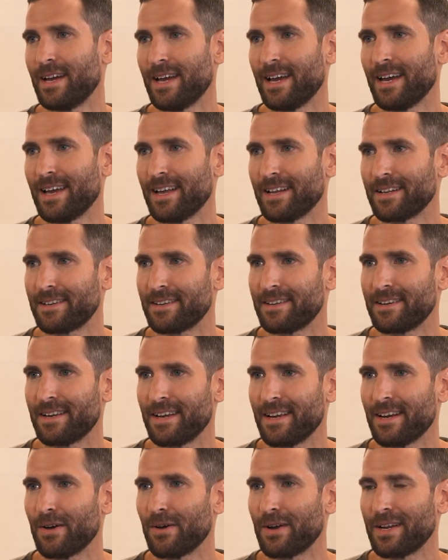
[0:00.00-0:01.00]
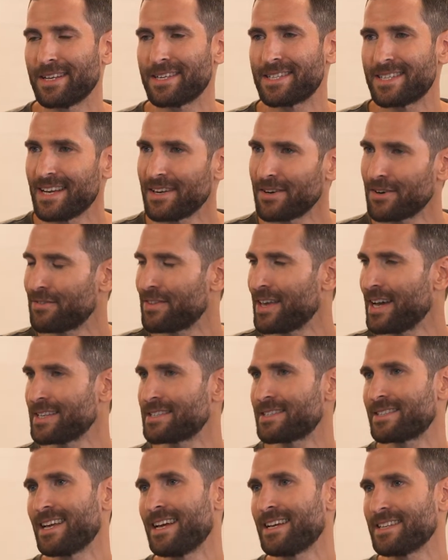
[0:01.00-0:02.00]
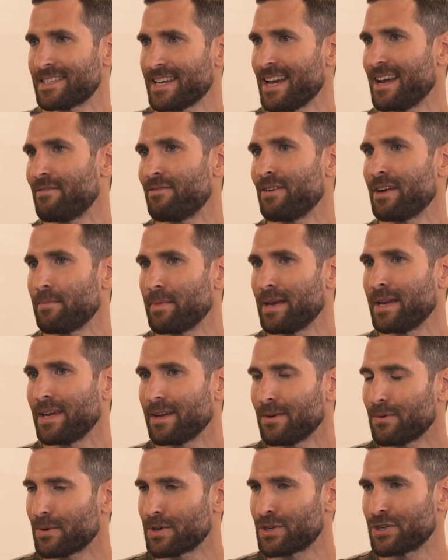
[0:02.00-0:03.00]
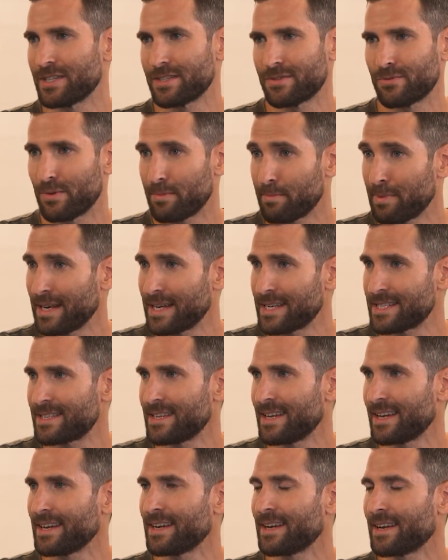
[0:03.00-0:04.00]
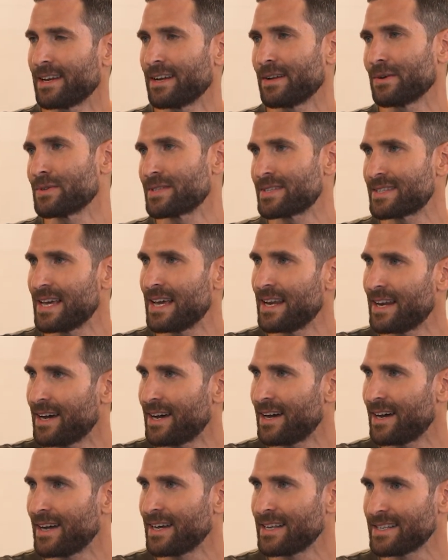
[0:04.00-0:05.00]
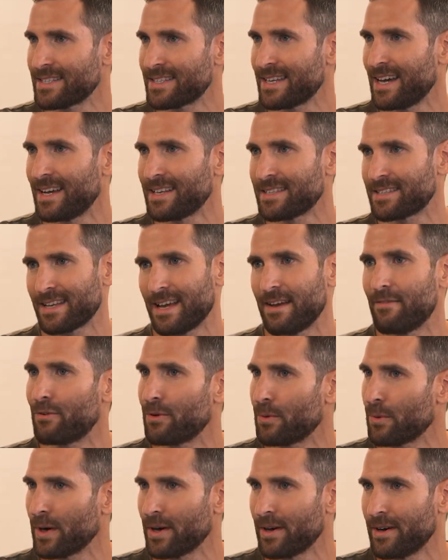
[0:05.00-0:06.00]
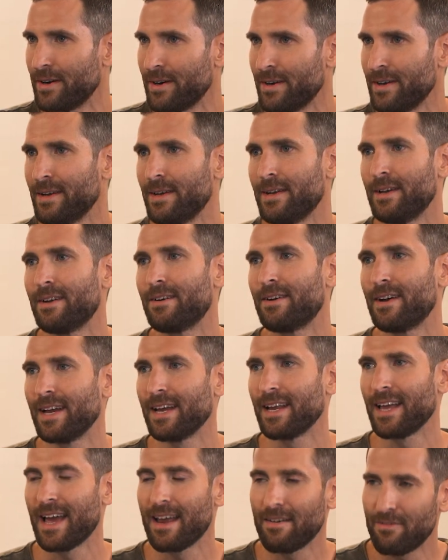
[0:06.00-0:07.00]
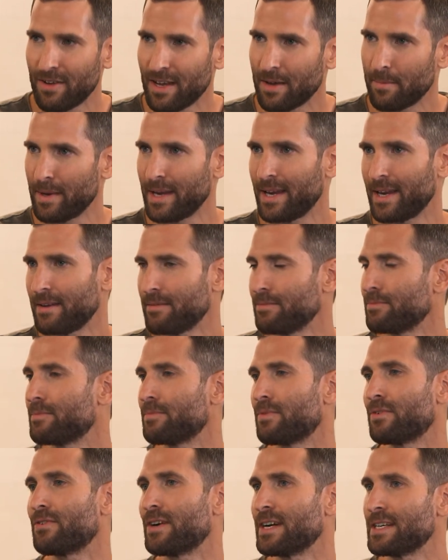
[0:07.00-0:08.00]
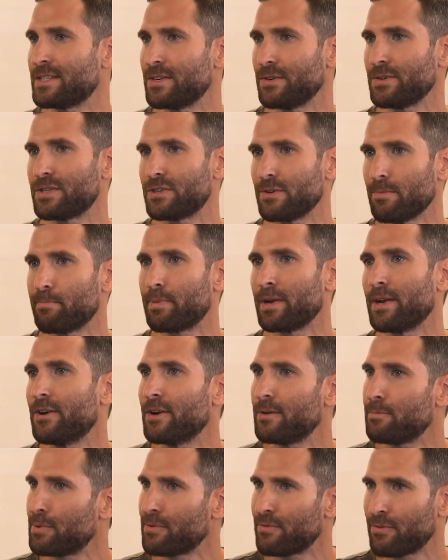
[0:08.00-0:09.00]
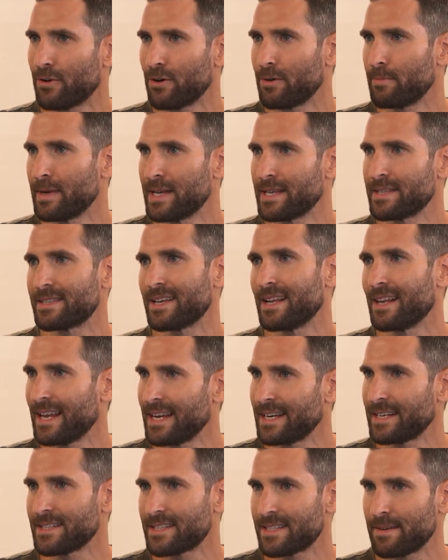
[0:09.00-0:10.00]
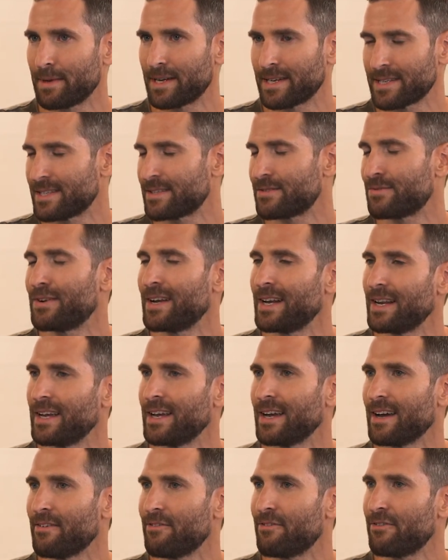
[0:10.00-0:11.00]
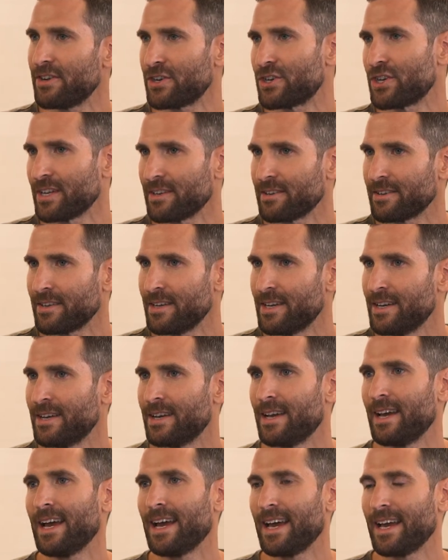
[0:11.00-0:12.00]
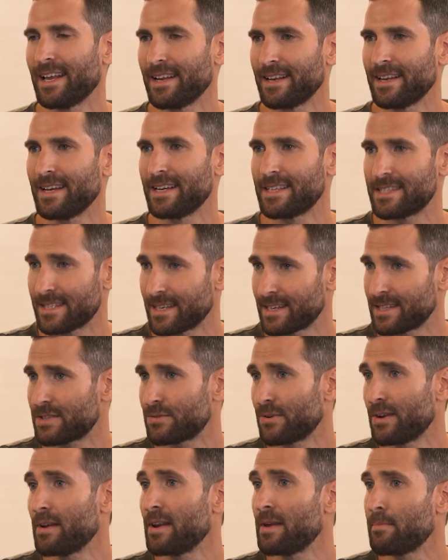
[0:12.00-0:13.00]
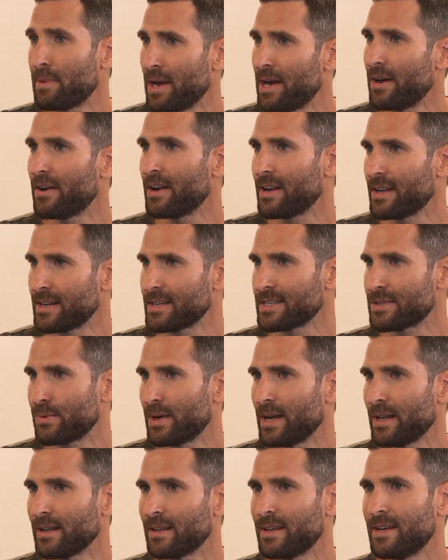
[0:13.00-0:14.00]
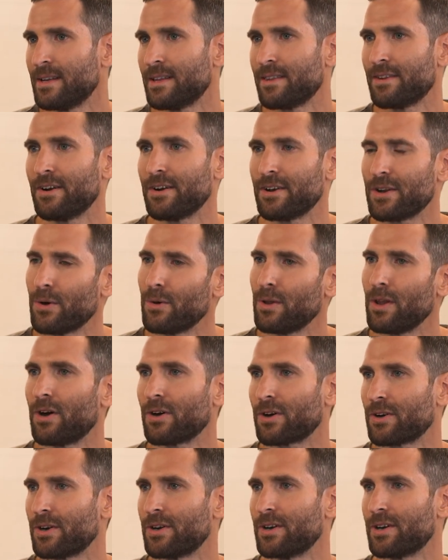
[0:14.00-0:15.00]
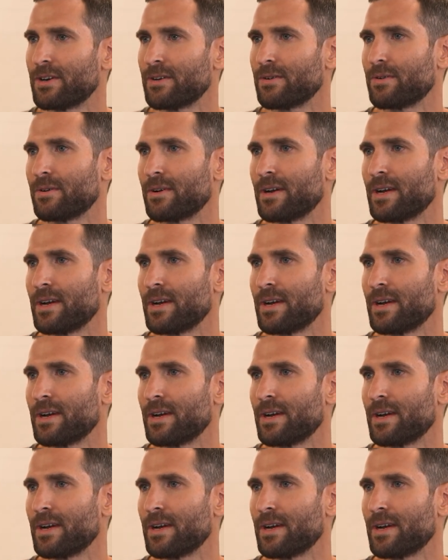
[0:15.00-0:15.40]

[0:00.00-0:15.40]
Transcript: and, in the center of that stands NVMe, which is replacing, SATA and SAS everywhere. Right? NVMe provides you superior performance and latency because it's really efficient. And it's extremely parallel as well. We're no longer